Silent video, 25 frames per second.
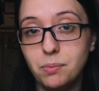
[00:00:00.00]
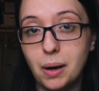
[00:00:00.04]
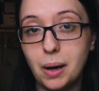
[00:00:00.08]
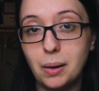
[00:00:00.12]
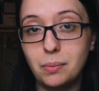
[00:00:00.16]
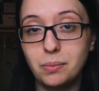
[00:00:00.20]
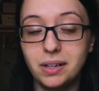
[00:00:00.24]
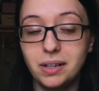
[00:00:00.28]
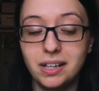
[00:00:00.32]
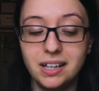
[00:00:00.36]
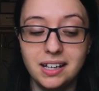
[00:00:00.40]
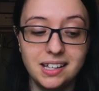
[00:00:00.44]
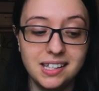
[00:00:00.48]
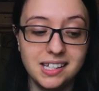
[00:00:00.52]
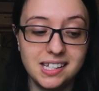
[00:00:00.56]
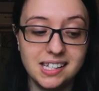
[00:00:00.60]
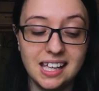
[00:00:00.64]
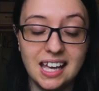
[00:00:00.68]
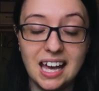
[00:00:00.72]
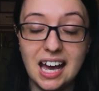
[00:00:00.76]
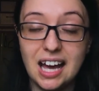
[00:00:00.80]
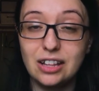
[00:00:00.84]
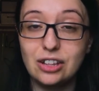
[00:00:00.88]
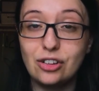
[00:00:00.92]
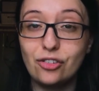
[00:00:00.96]
pumpkins. They
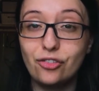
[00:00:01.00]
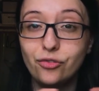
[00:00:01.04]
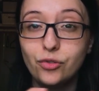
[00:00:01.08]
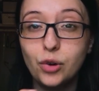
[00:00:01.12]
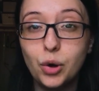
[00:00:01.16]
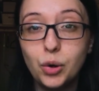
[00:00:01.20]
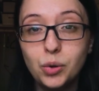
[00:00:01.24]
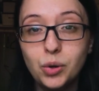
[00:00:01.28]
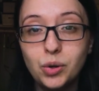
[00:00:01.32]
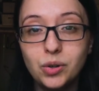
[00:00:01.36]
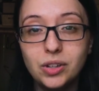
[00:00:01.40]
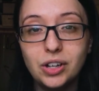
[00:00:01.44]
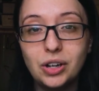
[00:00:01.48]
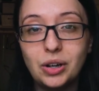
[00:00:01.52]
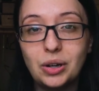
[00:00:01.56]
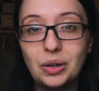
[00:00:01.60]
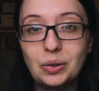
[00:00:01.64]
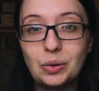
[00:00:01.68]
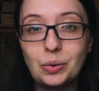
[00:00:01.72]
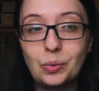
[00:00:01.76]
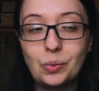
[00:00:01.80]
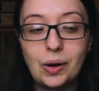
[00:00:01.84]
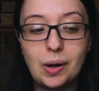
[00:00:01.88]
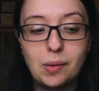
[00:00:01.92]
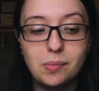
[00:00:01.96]
had the photo there on
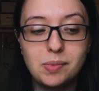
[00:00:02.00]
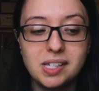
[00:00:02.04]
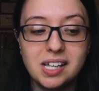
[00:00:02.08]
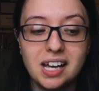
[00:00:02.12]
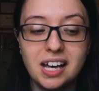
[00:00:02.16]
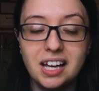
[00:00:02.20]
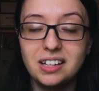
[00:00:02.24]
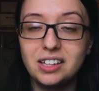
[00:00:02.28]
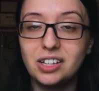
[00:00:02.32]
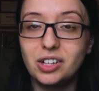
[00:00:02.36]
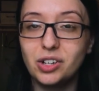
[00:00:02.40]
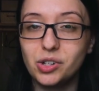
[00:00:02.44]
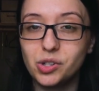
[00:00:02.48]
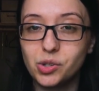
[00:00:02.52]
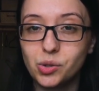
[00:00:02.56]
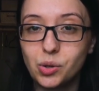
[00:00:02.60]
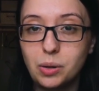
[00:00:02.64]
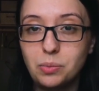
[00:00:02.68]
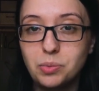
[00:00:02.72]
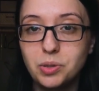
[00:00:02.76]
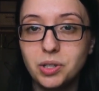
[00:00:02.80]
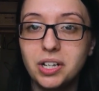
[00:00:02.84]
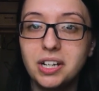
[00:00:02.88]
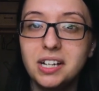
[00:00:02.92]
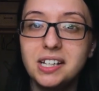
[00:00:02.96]
the website. The
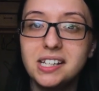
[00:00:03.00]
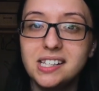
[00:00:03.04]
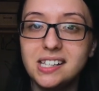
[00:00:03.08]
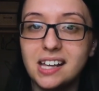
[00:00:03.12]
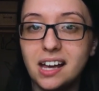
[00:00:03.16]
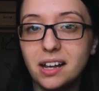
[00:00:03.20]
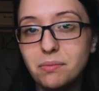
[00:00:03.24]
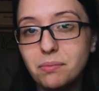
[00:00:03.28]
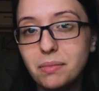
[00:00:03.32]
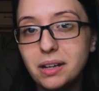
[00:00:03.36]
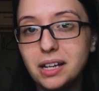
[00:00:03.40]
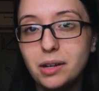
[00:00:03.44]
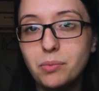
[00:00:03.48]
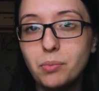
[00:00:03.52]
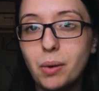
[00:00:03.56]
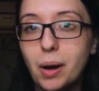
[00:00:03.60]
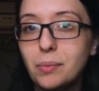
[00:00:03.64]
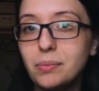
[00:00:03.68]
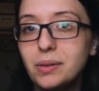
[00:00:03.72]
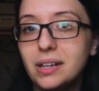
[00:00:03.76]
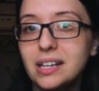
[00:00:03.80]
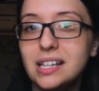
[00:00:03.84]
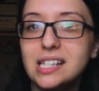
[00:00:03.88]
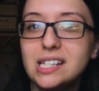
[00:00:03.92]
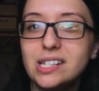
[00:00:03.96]
description said mini
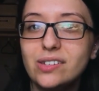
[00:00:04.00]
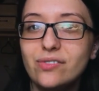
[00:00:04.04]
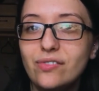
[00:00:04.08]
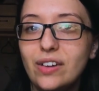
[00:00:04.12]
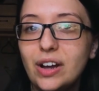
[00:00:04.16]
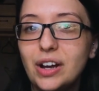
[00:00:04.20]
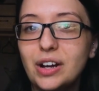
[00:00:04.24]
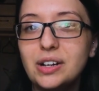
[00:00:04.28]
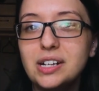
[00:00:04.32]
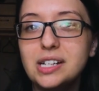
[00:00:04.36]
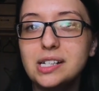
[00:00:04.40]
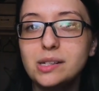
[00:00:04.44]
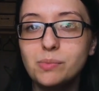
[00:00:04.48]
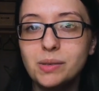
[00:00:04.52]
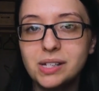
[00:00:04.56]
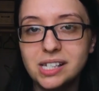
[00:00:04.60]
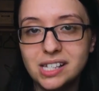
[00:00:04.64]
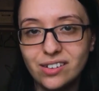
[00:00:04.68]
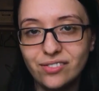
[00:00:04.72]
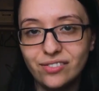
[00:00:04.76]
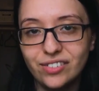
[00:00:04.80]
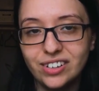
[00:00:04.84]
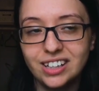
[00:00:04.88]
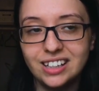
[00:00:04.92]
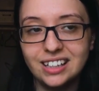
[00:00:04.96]
pumpkins very
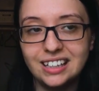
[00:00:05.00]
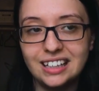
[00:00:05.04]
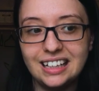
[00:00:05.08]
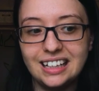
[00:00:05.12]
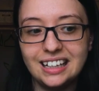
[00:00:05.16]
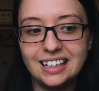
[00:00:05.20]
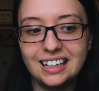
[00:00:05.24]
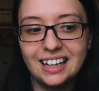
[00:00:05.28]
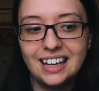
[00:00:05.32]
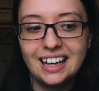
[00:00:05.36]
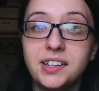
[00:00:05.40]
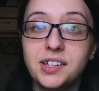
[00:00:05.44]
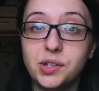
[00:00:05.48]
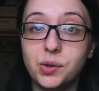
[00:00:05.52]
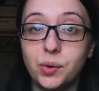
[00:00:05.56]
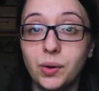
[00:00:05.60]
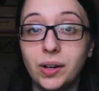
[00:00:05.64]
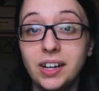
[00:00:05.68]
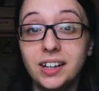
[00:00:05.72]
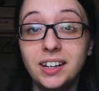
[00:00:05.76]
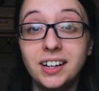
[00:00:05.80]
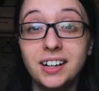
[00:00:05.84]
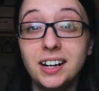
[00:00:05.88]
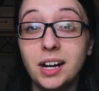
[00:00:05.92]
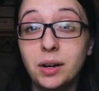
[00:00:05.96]
specifically. So I
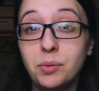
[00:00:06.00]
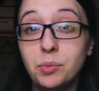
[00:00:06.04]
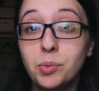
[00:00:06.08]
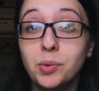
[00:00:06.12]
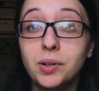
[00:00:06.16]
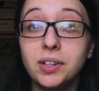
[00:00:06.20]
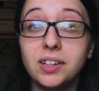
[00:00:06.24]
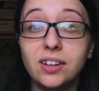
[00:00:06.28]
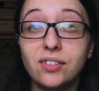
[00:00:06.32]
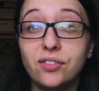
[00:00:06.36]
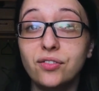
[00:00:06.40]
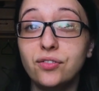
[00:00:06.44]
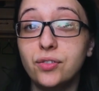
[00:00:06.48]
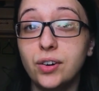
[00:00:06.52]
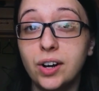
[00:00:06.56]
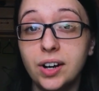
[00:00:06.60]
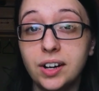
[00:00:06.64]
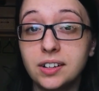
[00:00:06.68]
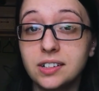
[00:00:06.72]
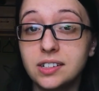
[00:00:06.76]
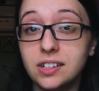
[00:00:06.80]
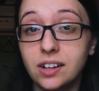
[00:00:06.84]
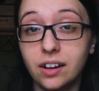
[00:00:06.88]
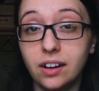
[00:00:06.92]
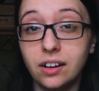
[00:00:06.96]
ended up with a
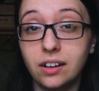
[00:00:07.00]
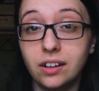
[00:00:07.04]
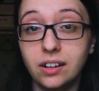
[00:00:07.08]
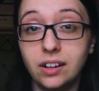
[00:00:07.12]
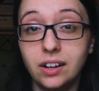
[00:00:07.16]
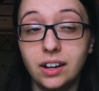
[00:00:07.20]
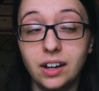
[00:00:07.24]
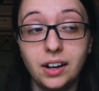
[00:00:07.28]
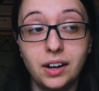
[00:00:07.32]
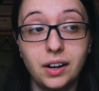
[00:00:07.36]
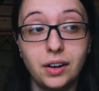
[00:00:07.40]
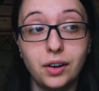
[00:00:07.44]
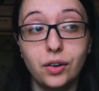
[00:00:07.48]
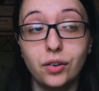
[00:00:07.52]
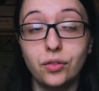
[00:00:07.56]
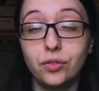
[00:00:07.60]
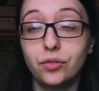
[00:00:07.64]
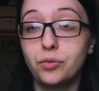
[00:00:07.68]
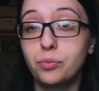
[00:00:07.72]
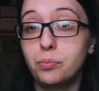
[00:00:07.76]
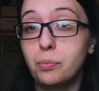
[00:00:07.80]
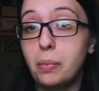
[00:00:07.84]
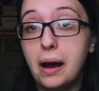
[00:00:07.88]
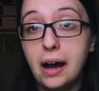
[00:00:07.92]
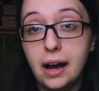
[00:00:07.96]
fuck ton
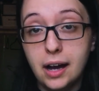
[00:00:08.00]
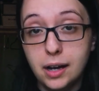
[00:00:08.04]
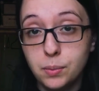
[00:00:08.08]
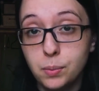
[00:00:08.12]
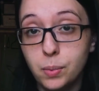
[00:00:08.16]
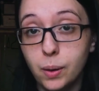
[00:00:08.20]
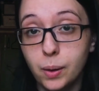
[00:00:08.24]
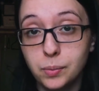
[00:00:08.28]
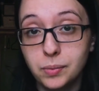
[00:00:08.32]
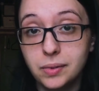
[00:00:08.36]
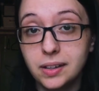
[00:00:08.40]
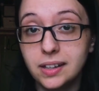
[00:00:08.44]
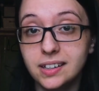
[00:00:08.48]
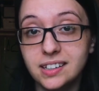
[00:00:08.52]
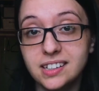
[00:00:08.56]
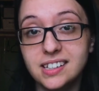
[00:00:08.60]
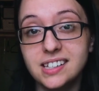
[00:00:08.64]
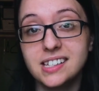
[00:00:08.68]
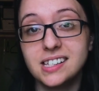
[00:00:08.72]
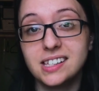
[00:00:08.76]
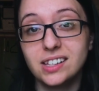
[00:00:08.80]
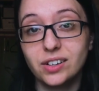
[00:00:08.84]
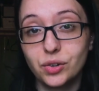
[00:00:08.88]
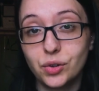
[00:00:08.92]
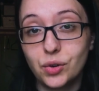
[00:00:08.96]
of pie
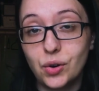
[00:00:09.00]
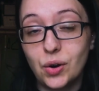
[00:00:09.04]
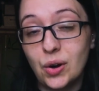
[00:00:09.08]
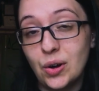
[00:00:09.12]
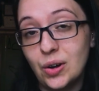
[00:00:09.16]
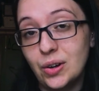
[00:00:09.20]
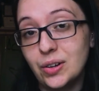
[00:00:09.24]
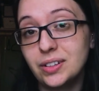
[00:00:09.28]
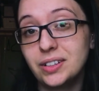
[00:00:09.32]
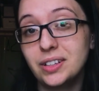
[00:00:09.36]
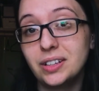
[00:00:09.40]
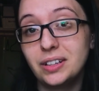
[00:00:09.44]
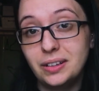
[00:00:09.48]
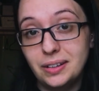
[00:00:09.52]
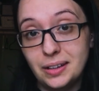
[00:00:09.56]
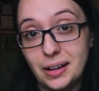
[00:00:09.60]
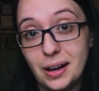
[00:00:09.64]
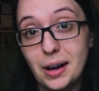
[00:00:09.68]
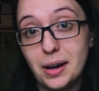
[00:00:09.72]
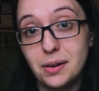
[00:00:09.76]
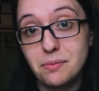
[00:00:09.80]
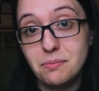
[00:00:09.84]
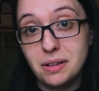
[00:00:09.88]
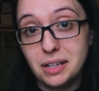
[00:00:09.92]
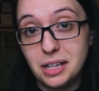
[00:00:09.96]
pumpkins, they're called,
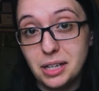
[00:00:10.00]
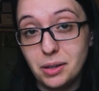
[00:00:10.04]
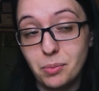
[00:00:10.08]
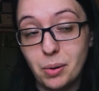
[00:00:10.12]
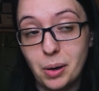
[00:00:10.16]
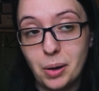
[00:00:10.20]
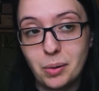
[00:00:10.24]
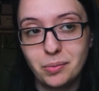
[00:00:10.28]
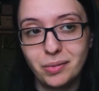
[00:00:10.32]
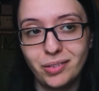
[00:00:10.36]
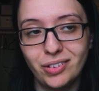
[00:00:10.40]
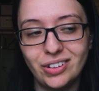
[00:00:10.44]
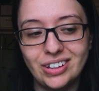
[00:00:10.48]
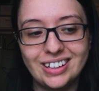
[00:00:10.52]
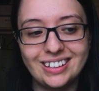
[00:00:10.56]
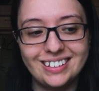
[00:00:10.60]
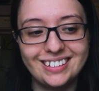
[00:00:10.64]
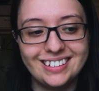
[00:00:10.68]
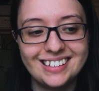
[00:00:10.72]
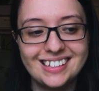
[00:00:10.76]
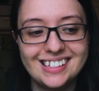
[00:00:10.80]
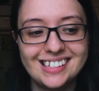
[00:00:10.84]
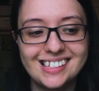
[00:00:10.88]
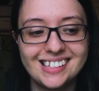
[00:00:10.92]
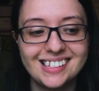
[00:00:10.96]
not mini
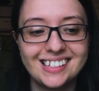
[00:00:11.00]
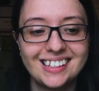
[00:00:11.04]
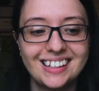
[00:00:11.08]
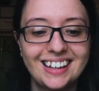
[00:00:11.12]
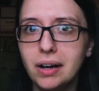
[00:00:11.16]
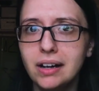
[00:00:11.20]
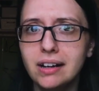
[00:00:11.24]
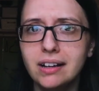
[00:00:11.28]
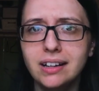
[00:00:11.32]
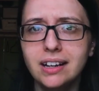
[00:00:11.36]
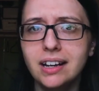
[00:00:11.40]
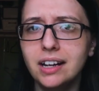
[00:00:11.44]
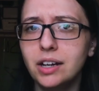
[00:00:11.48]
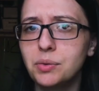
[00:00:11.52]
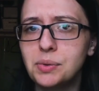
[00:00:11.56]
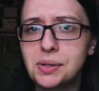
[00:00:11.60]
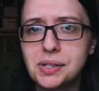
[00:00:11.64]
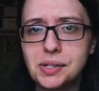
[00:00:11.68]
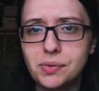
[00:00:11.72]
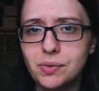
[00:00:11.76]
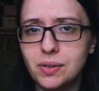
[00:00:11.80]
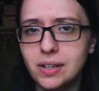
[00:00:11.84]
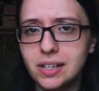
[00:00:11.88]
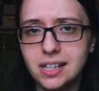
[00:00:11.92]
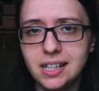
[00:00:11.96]
pumpkins. But it
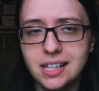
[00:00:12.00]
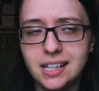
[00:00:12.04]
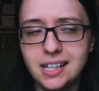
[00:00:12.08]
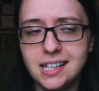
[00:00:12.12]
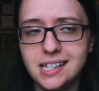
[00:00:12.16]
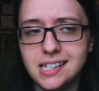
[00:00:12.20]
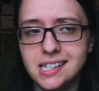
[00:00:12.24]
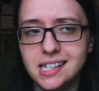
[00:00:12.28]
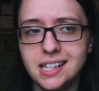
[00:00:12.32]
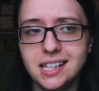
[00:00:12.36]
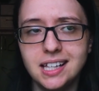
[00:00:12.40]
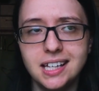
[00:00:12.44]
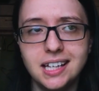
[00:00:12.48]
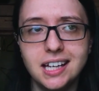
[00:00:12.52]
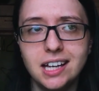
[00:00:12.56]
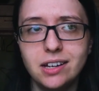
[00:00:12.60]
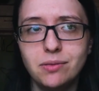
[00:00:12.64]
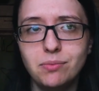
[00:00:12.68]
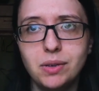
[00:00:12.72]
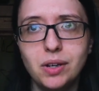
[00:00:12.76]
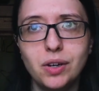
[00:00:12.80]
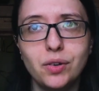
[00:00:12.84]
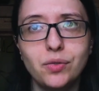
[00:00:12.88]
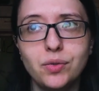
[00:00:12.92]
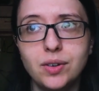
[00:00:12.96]
was really easy. They gave
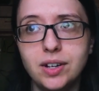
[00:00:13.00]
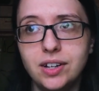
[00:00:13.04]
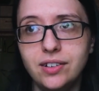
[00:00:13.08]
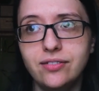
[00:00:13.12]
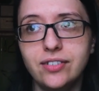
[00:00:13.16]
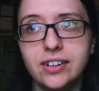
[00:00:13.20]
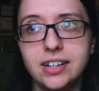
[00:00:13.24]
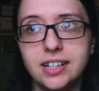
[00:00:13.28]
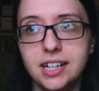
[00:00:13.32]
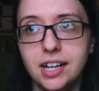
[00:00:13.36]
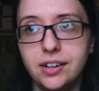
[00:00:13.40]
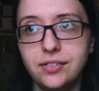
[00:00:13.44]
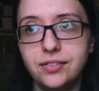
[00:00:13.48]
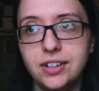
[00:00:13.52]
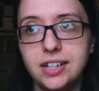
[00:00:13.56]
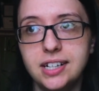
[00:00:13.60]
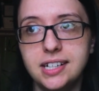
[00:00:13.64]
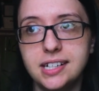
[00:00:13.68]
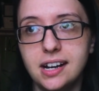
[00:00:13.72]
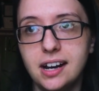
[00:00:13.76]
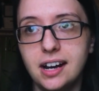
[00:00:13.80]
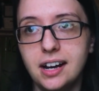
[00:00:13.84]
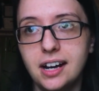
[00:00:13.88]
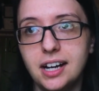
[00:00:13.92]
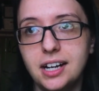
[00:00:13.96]
me a refund every
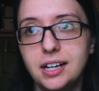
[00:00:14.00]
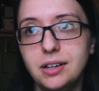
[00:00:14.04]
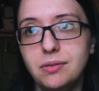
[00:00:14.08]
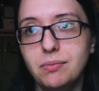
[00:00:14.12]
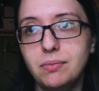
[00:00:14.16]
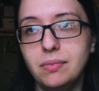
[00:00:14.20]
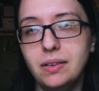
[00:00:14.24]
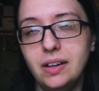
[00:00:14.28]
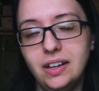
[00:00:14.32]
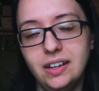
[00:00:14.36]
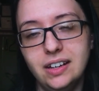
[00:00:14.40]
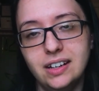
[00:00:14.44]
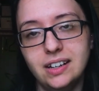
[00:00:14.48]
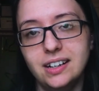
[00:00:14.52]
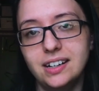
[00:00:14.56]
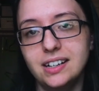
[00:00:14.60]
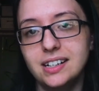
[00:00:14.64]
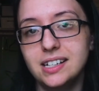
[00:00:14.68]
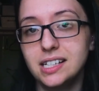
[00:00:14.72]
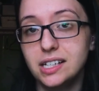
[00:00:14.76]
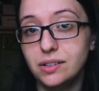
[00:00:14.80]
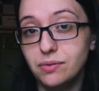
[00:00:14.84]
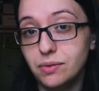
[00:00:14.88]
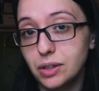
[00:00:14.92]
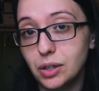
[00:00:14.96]
time,
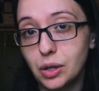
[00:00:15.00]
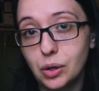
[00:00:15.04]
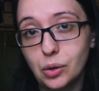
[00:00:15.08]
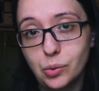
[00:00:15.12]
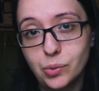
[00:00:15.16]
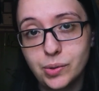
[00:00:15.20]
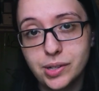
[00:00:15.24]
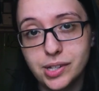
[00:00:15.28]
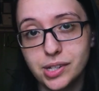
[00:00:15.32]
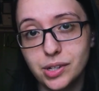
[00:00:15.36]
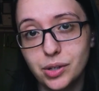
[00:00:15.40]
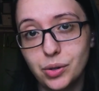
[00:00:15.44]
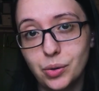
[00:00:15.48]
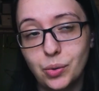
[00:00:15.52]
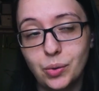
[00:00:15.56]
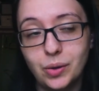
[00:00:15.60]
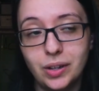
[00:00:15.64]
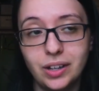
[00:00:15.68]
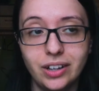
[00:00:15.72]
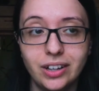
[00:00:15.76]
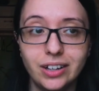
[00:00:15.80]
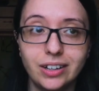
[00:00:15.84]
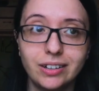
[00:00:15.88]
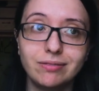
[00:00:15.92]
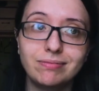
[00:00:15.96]
and even though it was
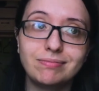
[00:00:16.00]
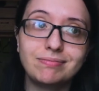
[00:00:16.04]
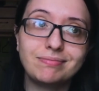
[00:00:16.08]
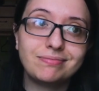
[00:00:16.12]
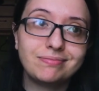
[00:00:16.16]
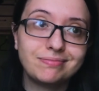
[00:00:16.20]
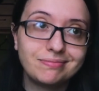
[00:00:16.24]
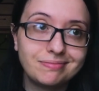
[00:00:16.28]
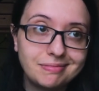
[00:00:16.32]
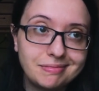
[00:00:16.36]
annoying,